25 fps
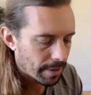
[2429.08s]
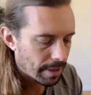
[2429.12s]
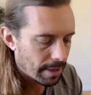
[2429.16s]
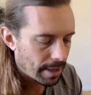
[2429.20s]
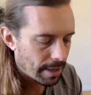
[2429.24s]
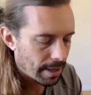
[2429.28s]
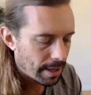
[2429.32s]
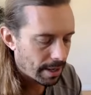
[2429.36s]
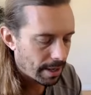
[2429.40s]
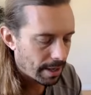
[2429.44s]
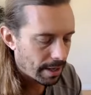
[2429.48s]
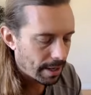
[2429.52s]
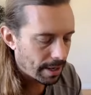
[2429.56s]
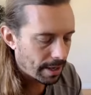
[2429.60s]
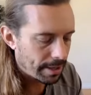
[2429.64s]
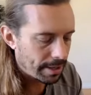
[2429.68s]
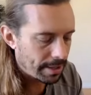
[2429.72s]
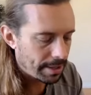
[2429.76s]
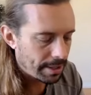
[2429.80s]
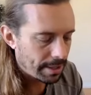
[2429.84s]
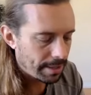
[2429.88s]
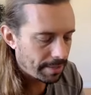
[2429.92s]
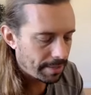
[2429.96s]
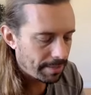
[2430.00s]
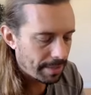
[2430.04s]
Okay, I
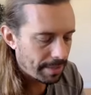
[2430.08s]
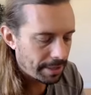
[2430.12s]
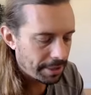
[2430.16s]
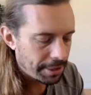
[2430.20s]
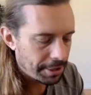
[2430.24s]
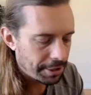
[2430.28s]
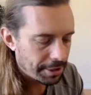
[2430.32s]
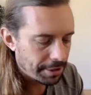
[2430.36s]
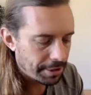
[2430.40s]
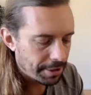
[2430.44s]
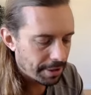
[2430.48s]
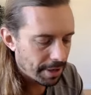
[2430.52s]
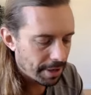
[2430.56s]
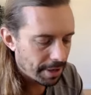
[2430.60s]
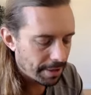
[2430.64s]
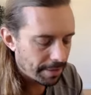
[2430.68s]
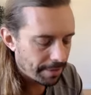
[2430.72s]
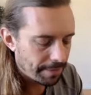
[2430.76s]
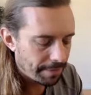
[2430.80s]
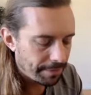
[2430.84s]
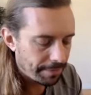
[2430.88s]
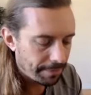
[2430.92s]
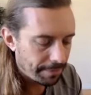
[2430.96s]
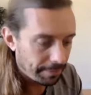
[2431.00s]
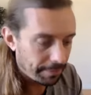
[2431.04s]
did mention kind
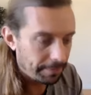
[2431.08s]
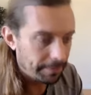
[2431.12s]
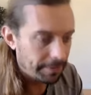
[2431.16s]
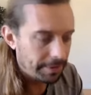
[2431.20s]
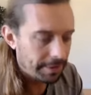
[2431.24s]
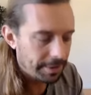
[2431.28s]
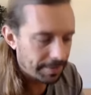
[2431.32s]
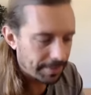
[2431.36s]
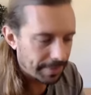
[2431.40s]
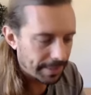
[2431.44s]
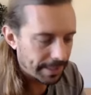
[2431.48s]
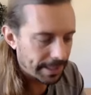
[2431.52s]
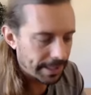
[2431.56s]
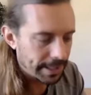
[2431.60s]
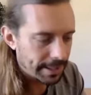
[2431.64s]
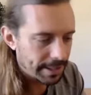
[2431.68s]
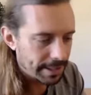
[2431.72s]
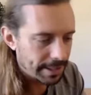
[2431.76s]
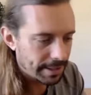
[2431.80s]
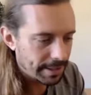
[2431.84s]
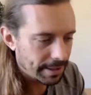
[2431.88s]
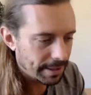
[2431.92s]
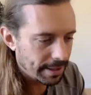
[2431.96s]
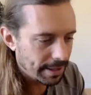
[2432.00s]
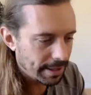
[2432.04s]
of full splits
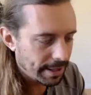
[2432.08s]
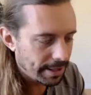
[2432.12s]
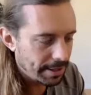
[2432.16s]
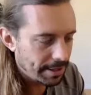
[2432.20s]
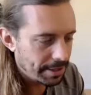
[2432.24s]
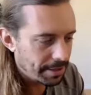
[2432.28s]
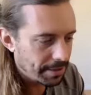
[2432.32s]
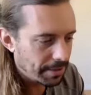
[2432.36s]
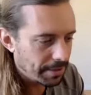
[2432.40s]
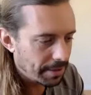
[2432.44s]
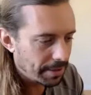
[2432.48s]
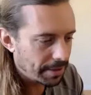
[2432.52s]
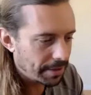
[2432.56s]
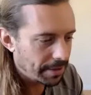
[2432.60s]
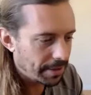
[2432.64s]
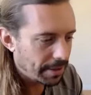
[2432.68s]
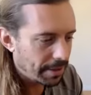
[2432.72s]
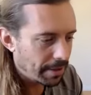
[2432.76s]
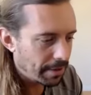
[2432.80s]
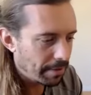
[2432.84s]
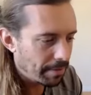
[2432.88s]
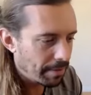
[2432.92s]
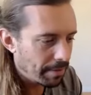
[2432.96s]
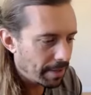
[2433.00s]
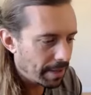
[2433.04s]
in case you wanted to
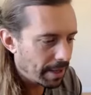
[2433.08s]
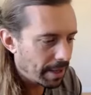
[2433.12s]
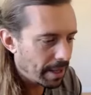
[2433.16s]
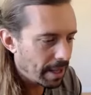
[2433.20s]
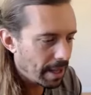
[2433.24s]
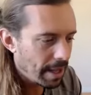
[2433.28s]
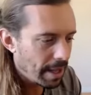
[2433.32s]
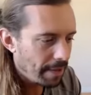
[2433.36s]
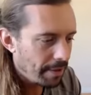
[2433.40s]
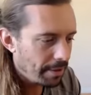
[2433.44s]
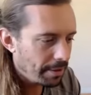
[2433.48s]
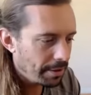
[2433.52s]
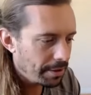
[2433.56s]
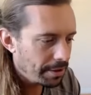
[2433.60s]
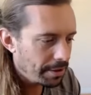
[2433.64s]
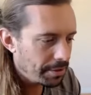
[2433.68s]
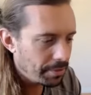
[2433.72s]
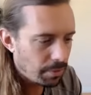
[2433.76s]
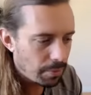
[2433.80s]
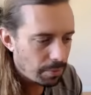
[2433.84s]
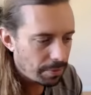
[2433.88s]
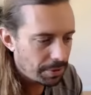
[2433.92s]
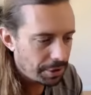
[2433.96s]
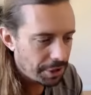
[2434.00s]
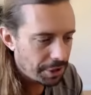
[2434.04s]
go big. There's
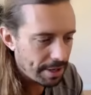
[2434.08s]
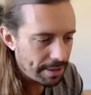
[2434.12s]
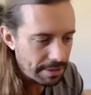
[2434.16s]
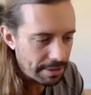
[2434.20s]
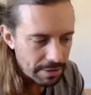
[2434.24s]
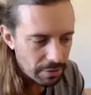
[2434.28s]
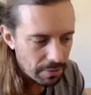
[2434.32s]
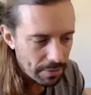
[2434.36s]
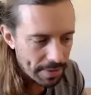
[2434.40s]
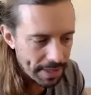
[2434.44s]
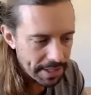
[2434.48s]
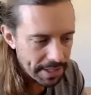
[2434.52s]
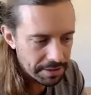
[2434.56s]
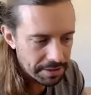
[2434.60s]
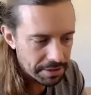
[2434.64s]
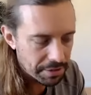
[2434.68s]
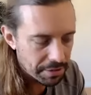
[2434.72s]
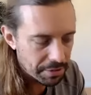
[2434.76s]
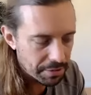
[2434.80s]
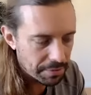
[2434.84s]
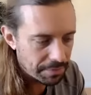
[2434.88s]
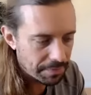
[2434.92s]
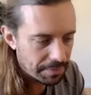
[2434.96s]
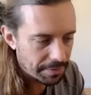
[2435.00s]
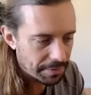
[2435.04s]
gentle ways to
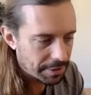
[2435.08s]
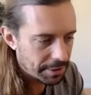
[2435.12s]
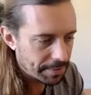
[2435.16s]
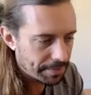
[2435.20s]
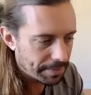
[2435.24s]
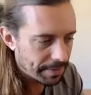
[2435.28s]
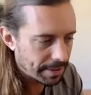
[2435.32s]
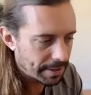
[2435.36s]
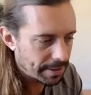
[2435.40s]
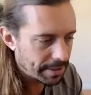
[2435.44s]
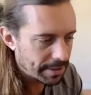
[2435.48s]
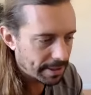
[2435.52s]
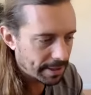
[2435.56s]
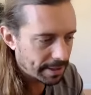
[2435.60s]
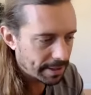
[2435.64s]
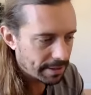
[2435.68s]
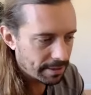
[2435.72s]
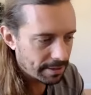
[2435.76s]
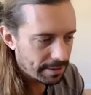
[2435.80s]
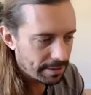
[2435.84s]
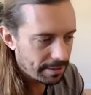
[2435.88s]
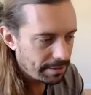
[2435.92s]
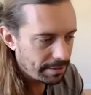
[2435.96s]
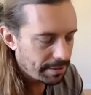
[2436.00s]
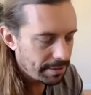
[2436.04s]
do full splits. Like
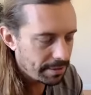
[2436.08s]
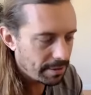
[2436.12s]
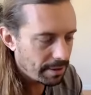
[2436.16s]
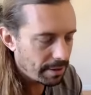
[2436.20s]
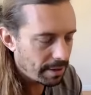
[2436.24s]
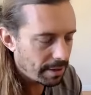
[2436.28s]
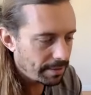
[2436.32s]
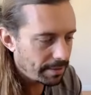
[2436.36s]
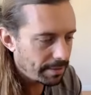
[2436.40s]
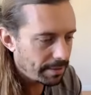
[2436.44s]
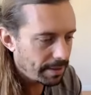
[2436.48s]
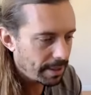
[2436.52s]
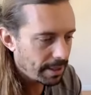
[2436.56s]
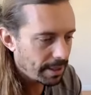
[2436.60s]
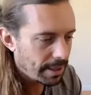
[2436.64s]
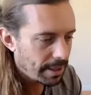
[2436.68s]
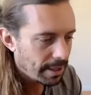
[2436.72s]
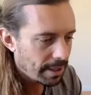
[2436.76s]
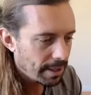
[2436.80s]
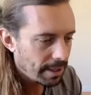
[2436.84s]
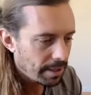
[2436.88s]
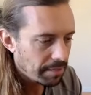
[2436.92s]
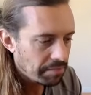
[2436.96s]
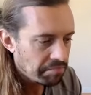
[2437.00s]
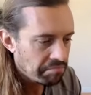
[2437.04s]
you saw,
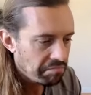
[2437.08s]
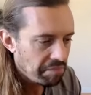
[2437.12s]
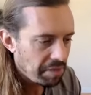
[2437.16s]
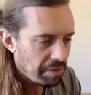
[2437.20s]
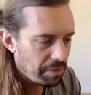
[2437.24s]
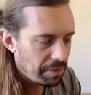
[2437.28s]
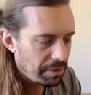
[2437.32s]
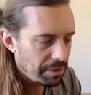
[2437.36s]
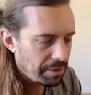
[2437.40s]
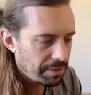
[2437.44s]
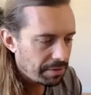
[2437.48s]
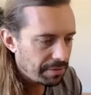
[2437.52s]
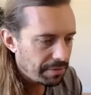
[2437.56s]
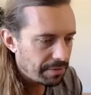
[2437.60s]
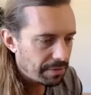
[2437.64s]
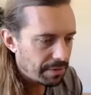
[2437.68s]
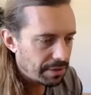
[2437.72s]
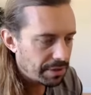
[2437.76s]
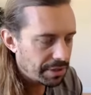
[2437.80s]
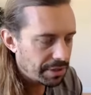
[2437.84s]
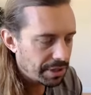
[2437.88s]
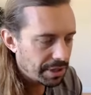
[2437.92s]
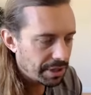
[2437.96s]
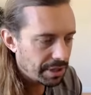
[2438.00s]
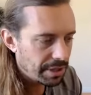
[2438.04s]
I wasn't
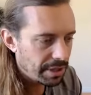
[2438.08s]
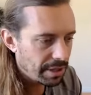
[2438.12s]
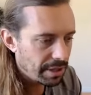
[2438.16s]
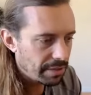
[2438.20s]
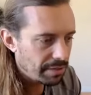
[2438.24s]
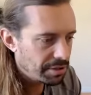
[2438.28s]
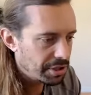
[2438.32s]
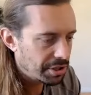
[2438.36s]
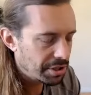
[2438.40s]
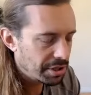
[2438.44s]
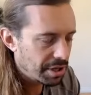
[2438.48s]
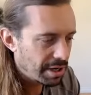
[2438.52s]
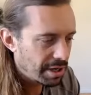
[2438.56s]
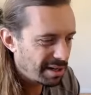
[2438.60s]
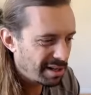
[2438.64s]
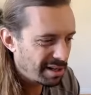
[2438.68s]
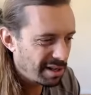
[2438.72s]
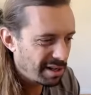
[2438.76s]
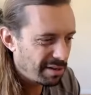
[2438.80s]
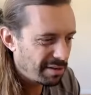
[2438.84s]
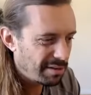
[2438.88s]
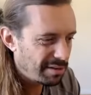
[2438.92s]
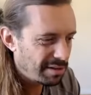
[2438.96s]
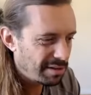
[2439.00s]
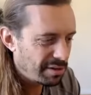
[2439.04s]
forcing it. I was just kind of
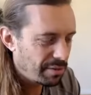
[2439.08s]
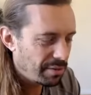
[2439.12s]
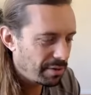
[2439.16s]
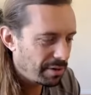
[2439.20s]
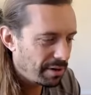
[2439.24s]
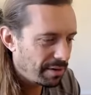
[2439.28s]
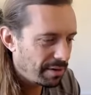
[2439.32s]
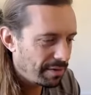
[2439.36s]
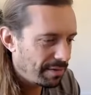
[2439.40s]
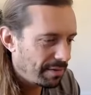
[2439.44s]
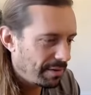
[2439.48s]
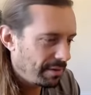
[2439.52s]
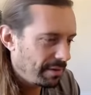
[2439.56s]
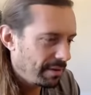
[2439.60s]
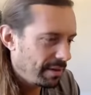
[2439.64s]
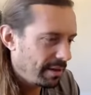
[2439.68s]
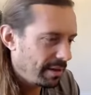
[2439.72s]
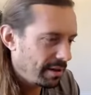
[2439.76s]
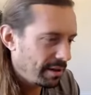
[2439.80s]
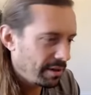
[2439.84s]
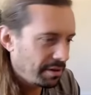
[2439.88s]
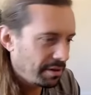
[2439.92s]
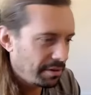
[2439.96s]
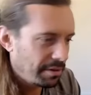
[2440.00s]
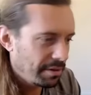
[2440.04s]
going to where I felt
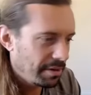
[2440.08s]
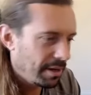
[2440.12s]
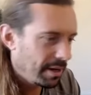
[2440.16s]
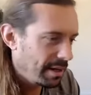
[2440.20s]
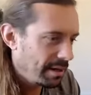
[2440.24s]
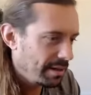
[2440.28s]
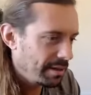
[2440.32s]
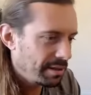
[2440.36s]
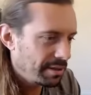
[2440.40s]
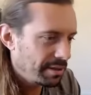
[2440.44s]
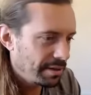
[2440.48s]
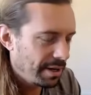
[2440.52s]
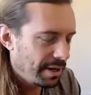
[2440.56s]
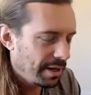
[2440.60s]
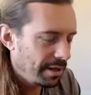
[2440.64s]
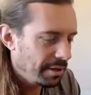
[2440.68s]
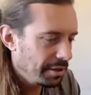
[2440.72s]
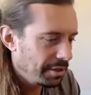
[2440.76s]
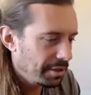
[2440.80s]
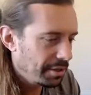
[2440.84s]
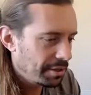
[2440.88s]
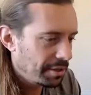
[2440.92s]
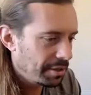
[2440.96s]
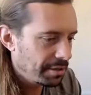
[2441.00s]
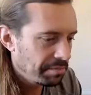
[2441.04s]
like an okay
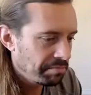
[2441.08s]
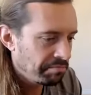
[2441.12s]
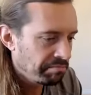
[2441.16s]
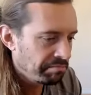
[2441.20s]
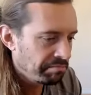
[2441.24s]
stretch and